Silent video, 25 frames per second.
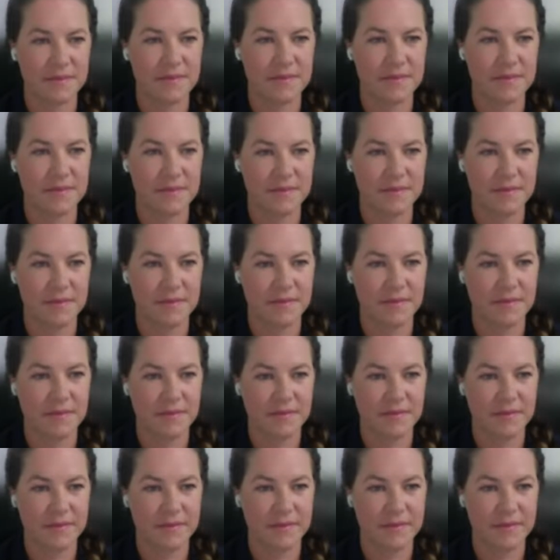
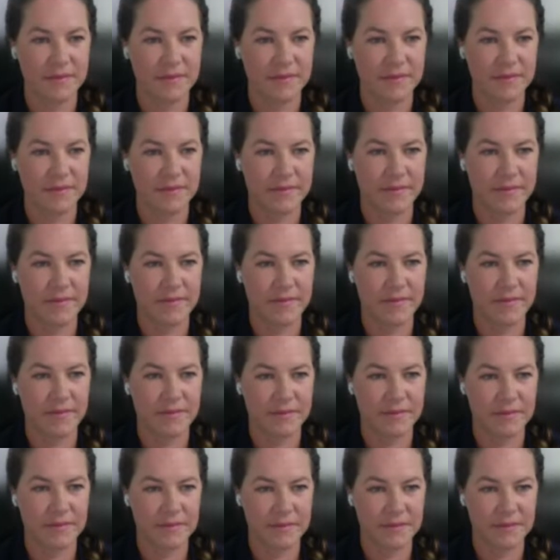
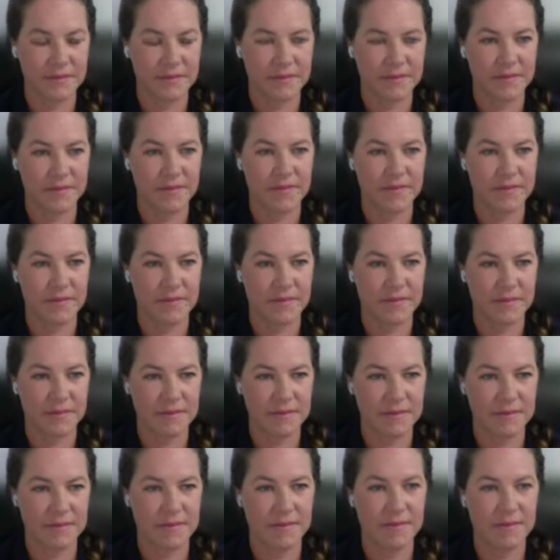
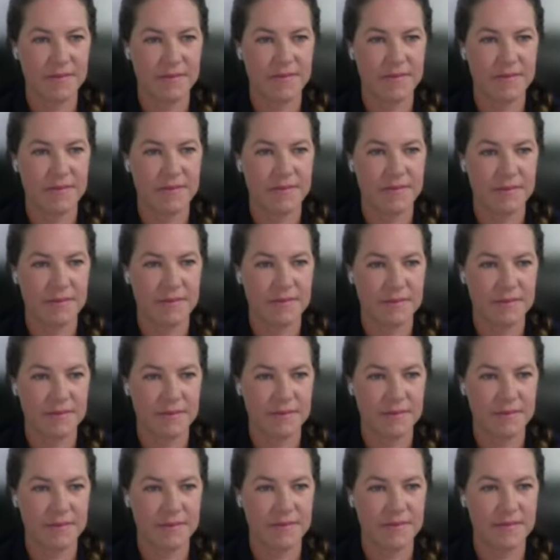
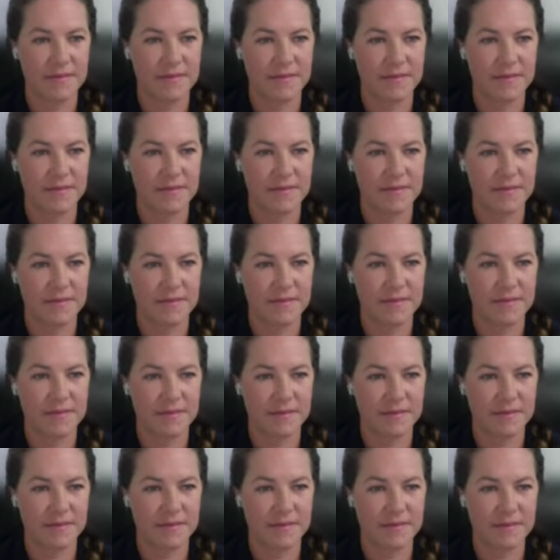
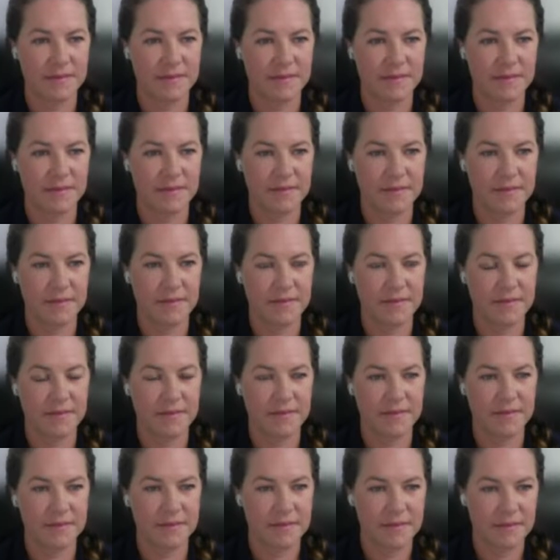
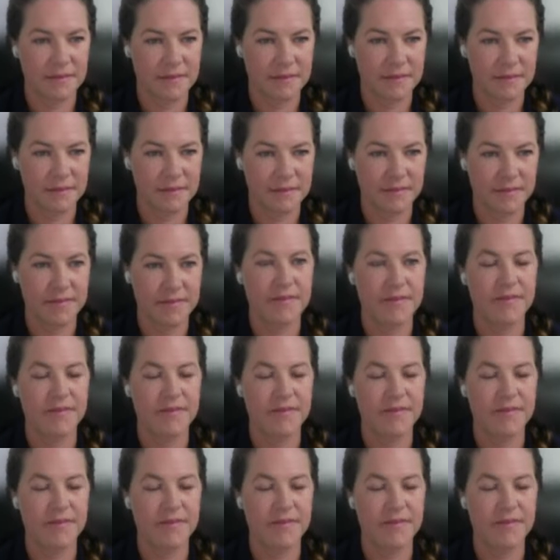[no speech]